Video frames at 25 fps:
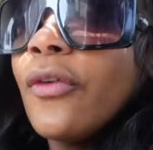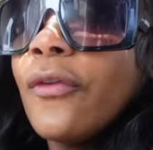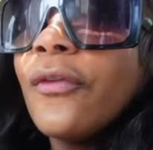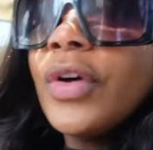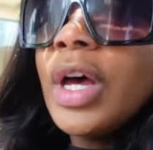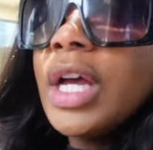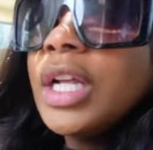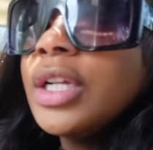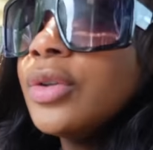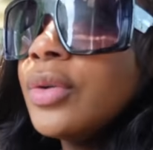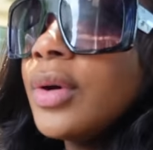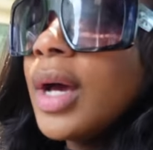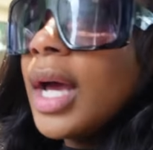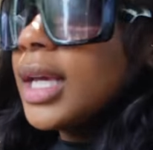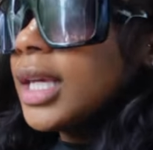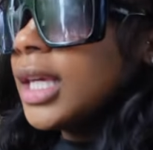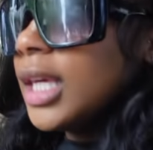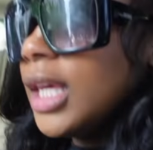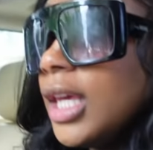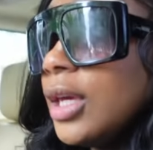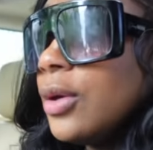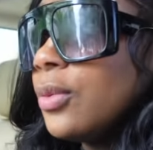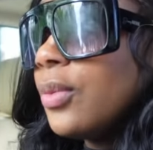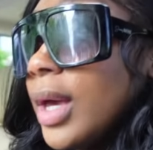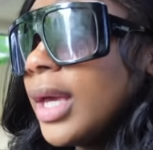the fuck do i
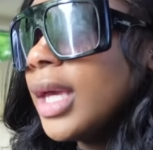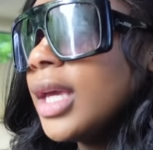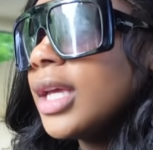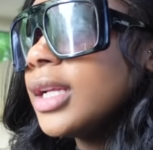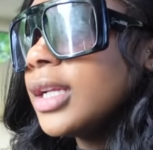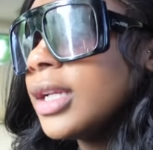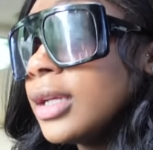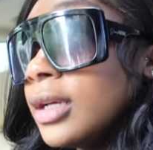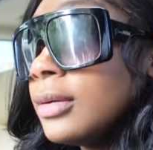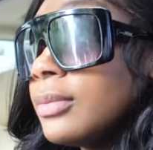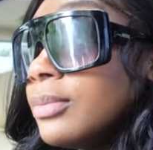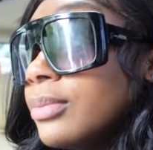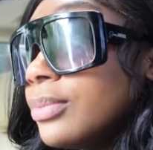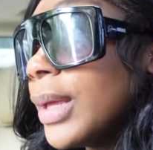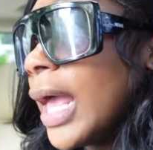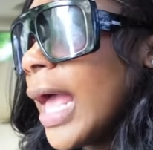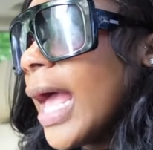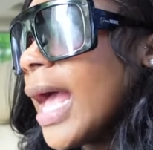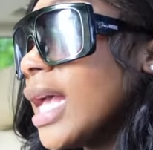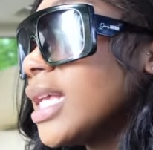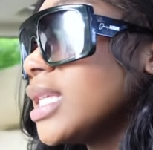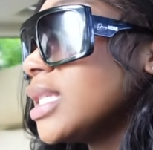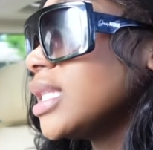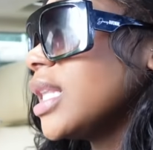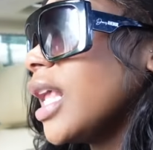keep waking up
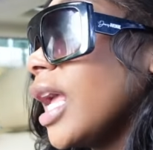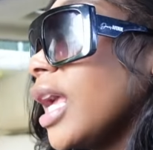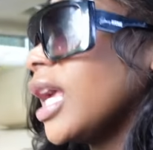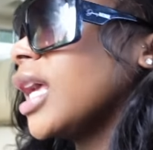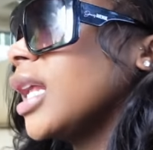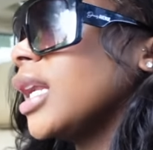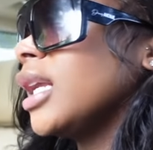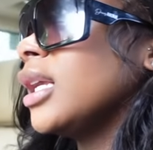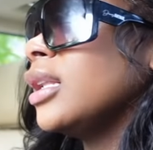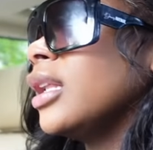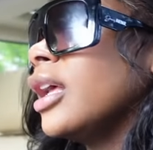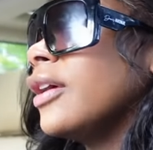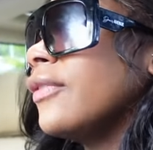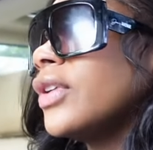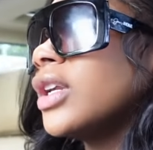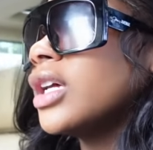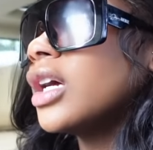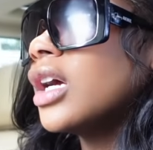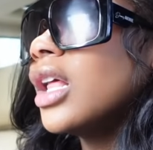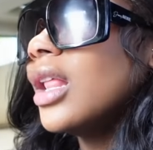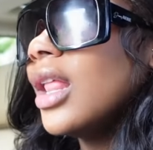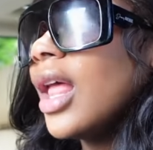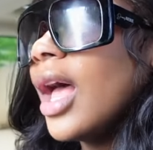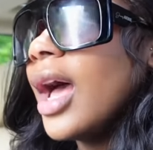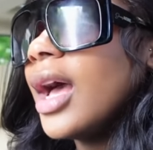past like at 11
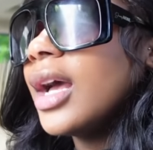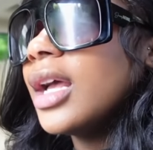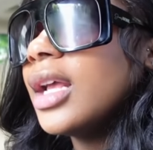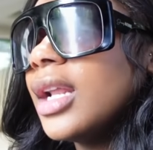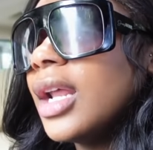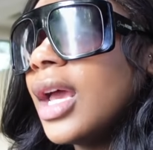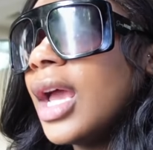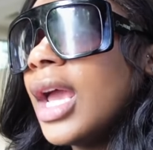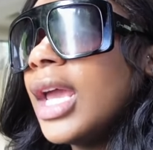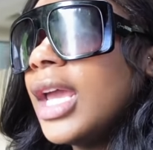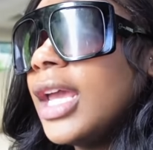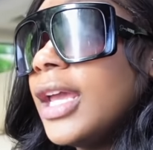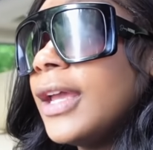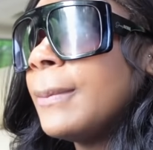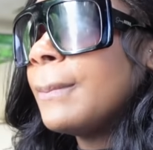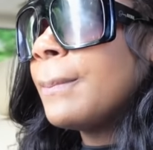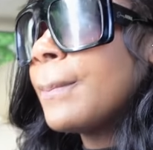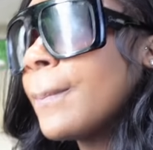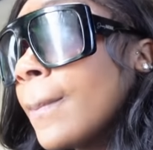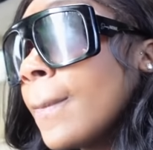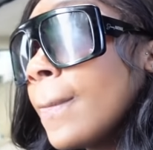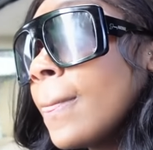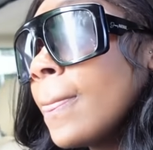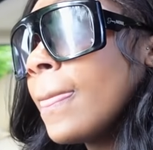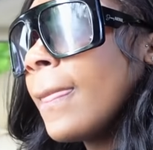o'clock like
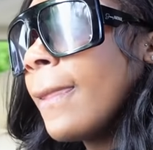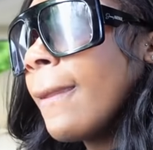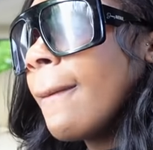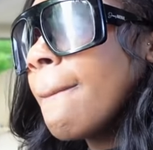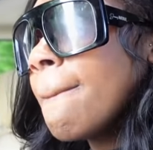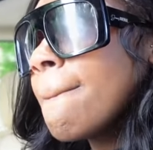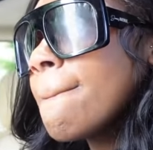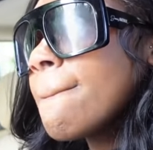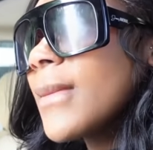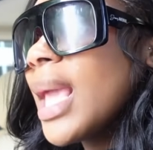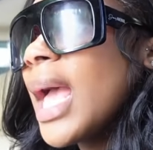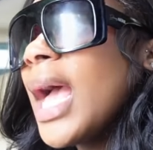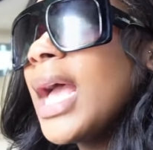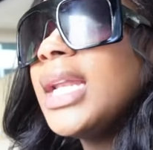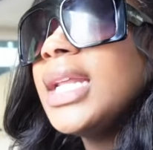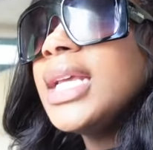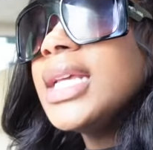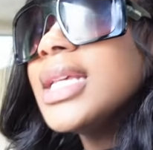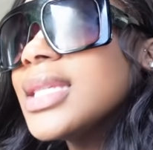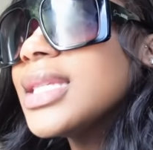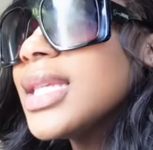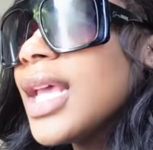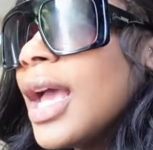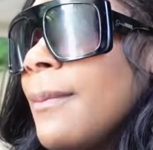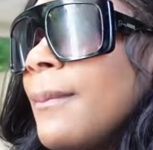i
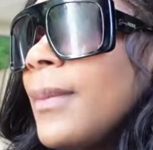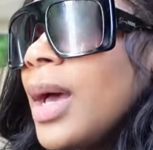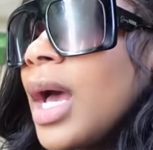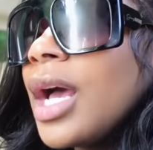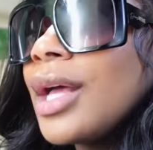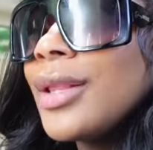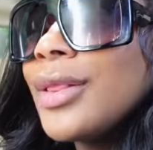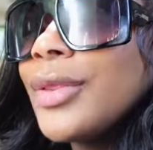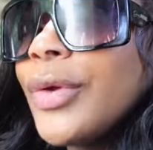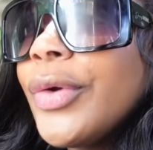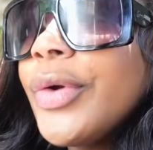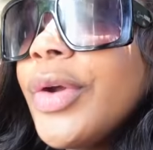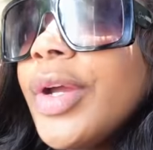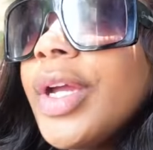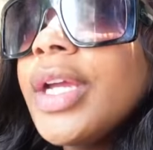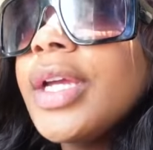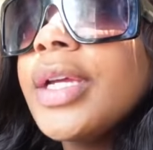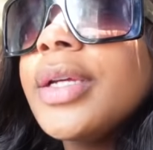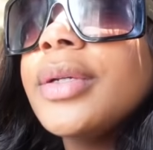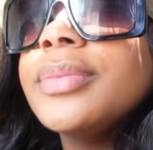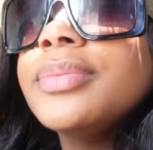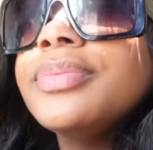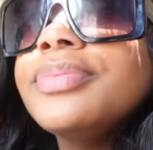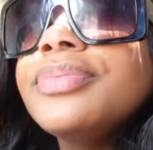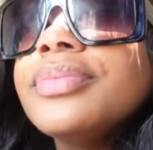didn't set my
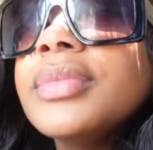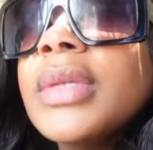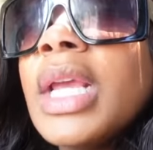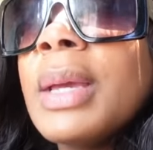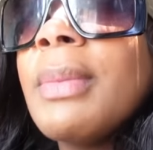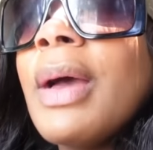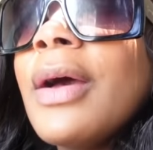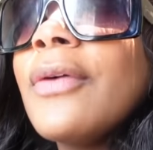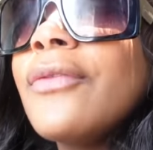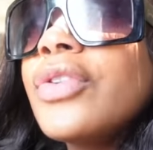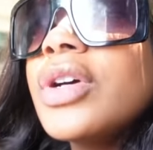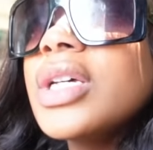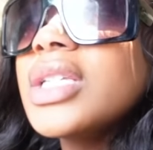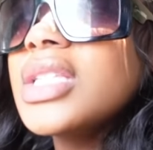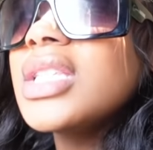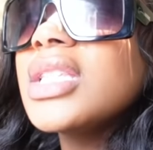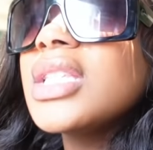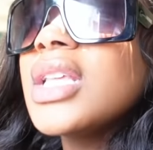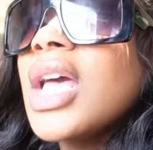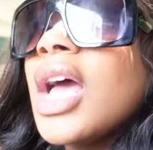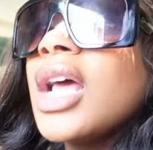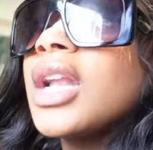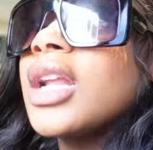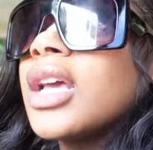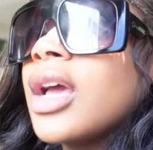alarm and my voice is
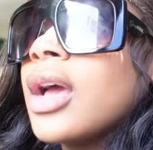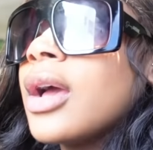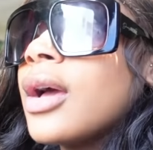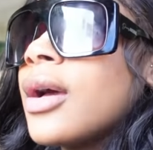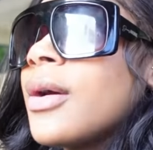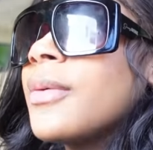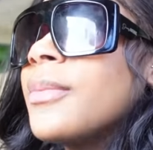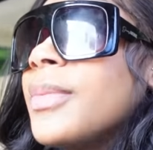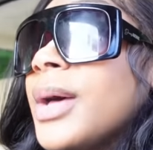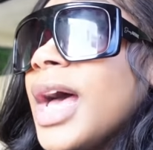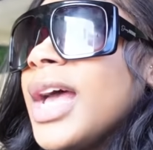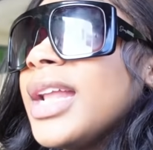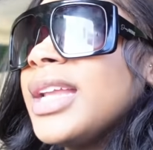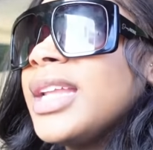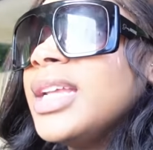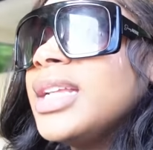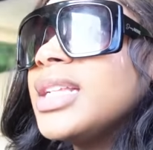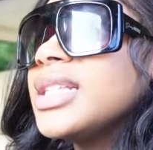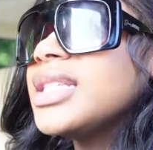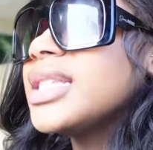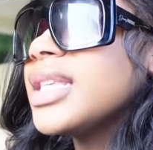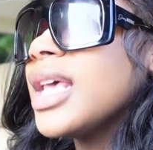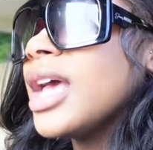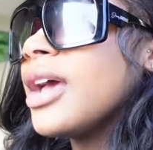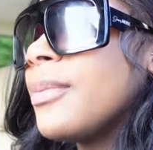kind of gone but i
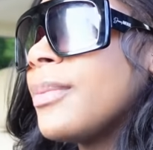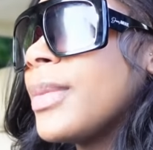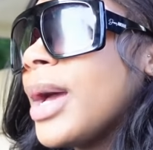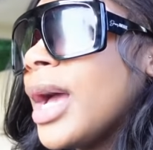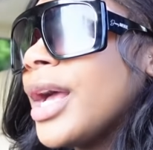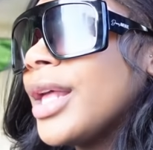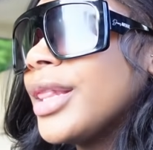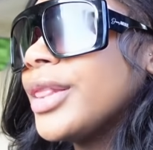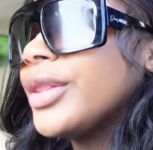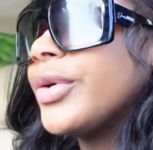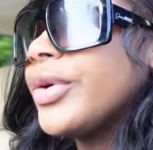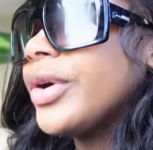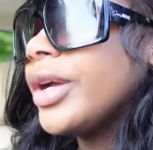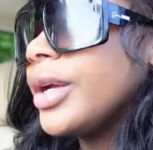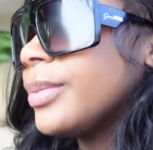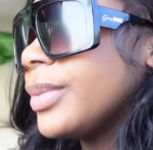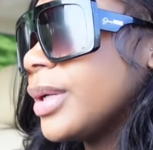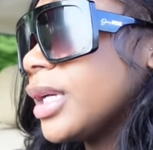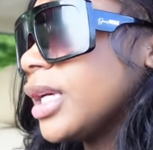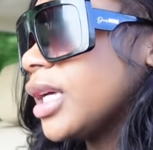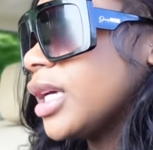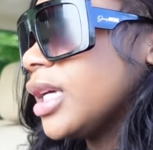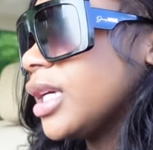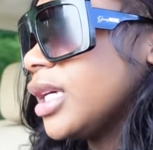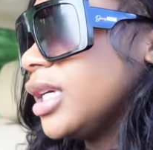didn't set my alarm
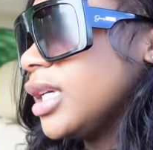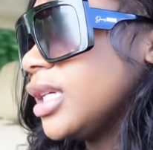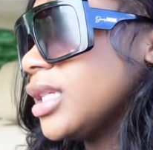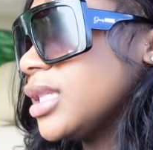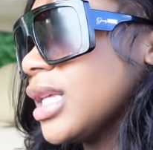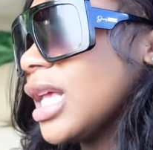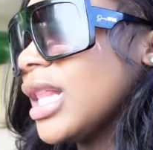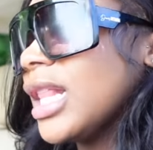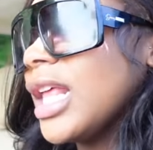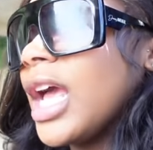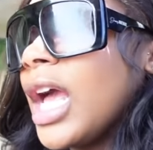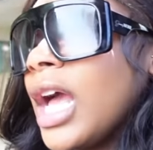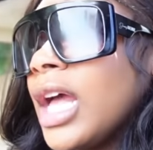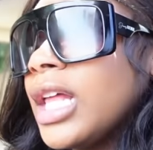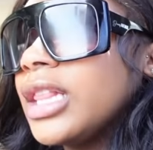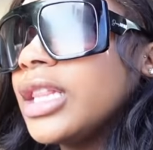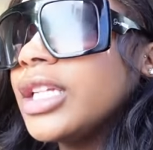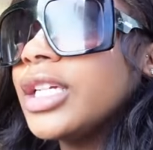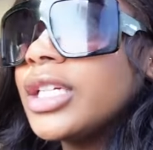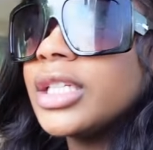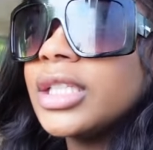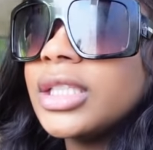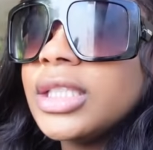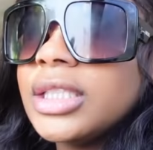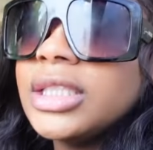because like i
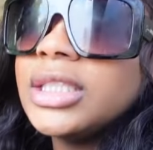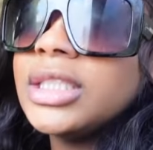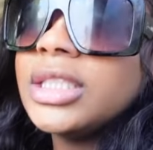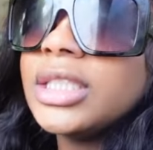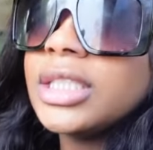literally